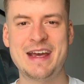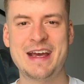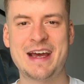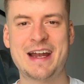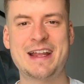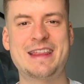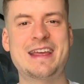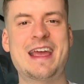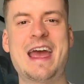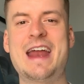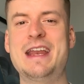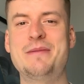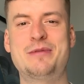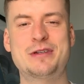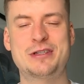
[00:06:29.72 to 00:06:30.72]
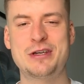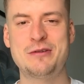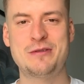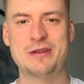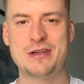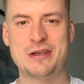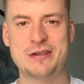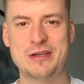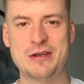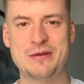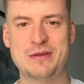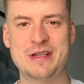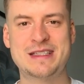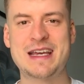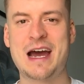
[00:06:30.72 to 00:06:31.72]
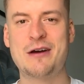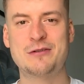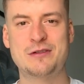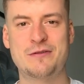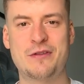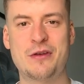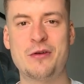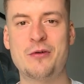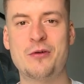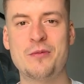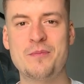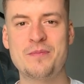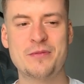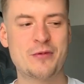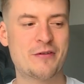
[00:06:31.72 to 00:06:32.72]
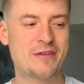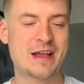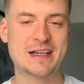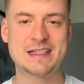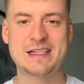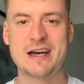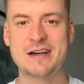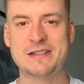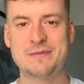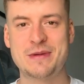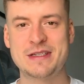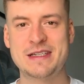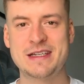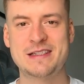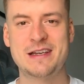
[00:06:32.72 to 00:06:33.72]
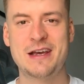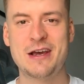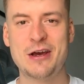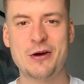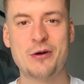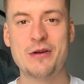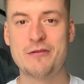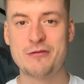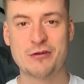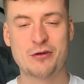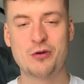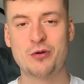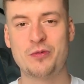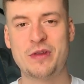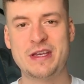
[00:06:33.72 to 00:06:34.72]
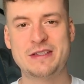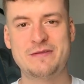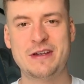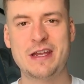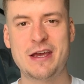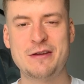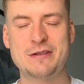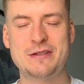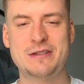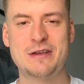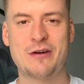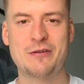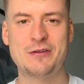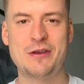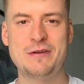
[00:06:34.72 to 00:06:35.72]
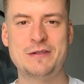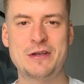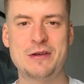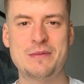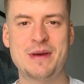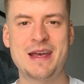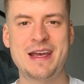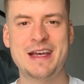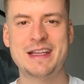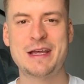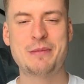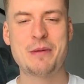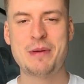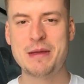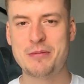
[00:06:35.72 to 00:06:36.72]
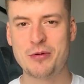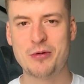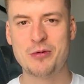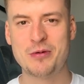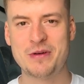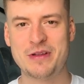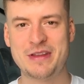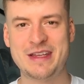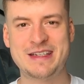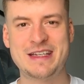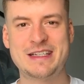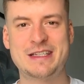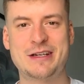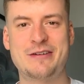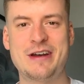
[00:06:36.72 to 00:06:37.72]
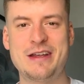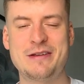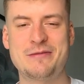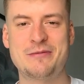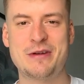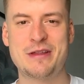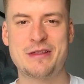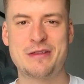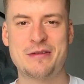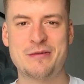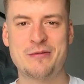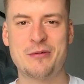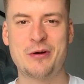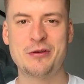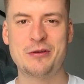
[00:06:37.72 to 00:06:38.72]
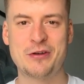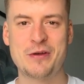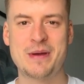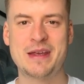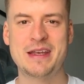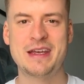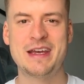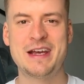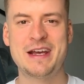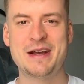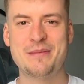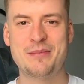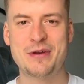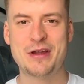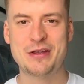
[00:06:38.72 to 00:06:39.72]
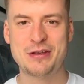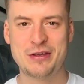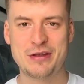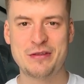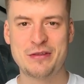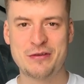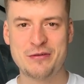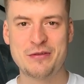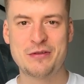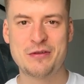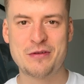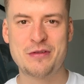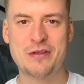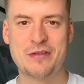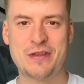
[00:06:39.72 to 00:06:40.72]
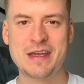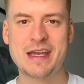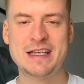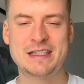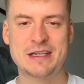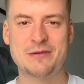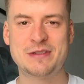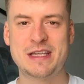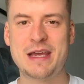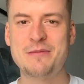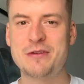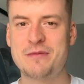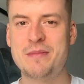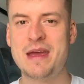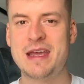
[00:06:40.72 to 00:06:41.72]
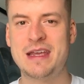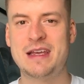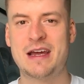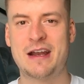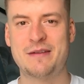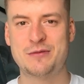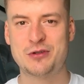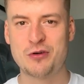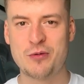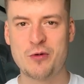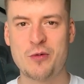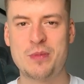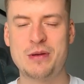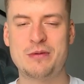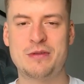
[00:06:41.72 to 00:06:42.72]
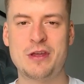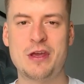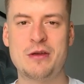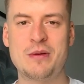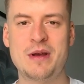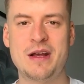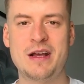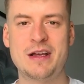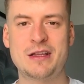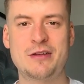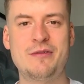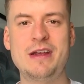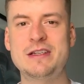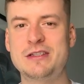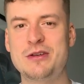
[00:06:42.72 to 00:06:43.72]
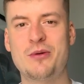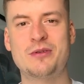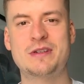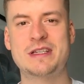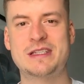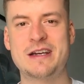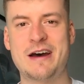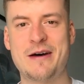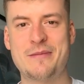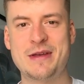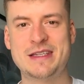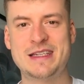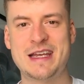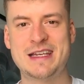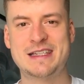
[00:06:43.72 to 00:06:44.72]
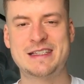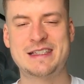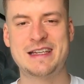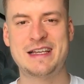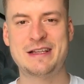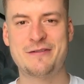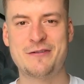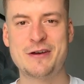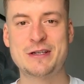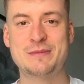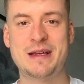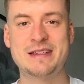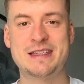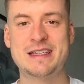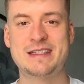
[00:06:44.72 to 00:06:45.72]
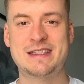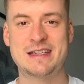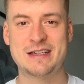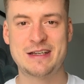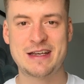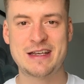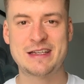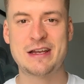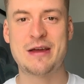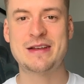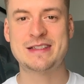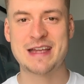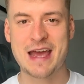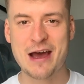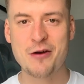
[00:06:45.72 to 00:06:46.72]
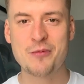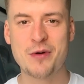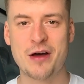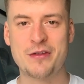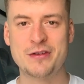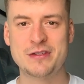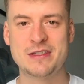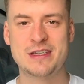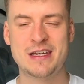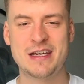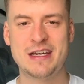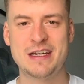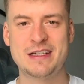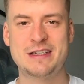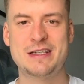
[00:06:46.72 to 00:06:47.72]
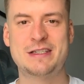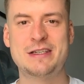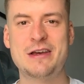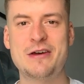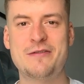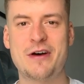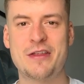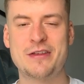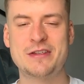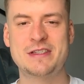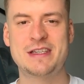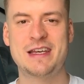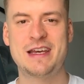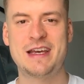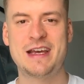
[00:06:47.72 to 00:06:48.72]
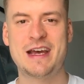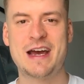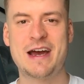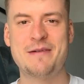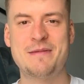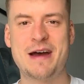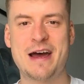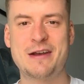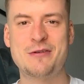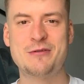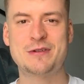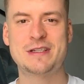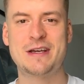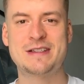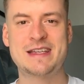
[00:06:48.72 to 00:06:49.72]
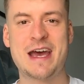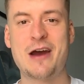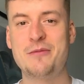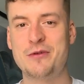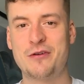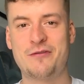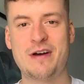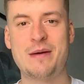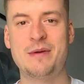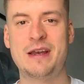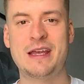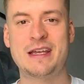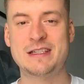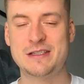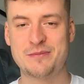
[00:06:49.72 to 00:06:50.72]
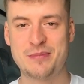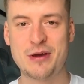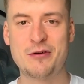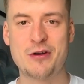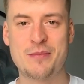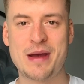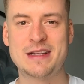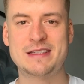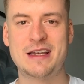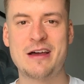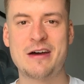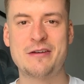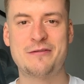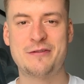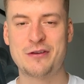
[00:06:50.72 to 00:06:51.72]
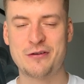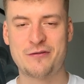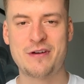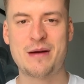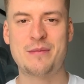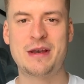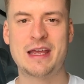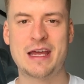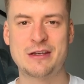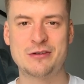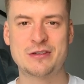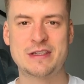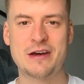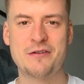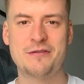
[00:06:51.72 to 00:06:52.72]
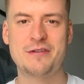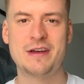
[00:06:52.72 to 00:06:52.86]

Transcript: And I think any pursuit that you do that's out of the norm, whether that's start a business or you record these videos on YouTube, there'll be people that disagree with what you're doing. But the, the, the thing is, it was the same with me, and I'm sure it will be with you. The reason you want to start a business in the first place is to, you know, is to help others, to serve others, um, and also to help your family and to build a better life for your family and yourself.